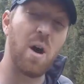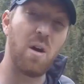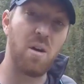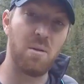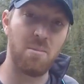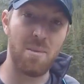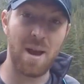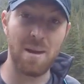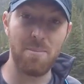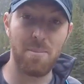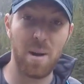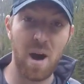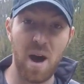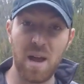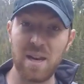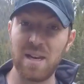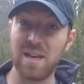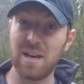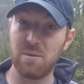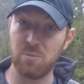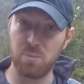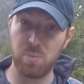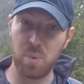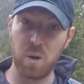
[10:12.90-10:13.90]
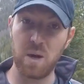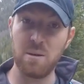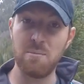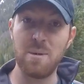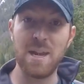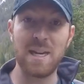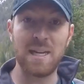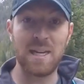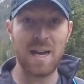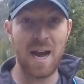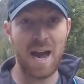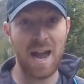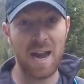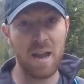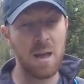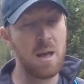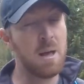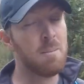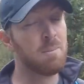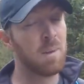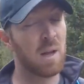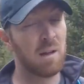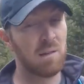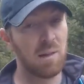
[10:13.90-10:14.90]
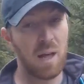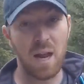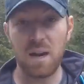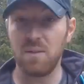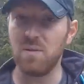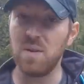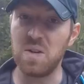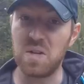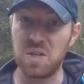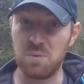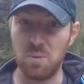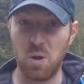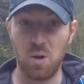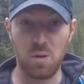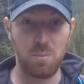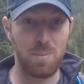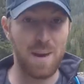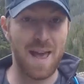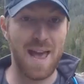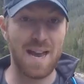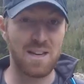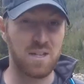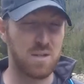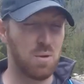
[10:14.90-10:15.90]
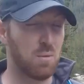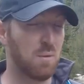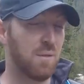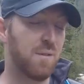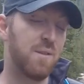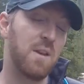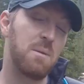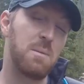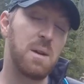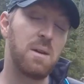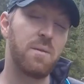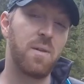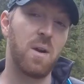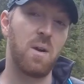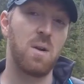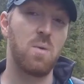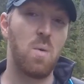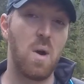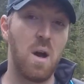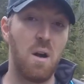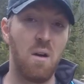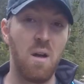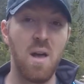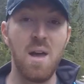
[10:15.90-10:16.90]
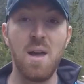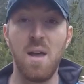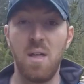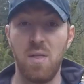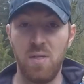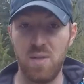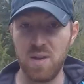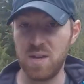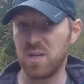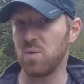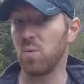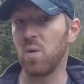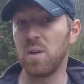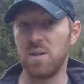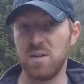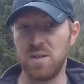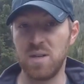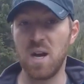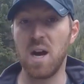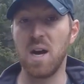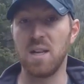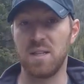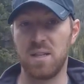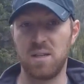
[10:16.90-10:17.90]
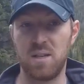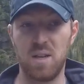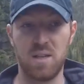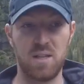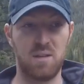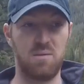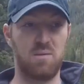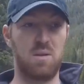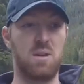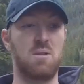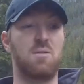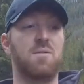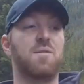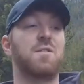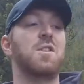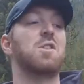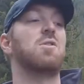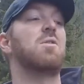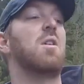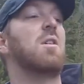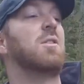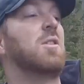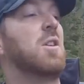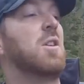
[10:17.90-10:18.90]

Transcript: well on my body and I'm a pretty big guy. A lot of these smaller packs don't fit me very well. This one does. It doesn't, you know, feel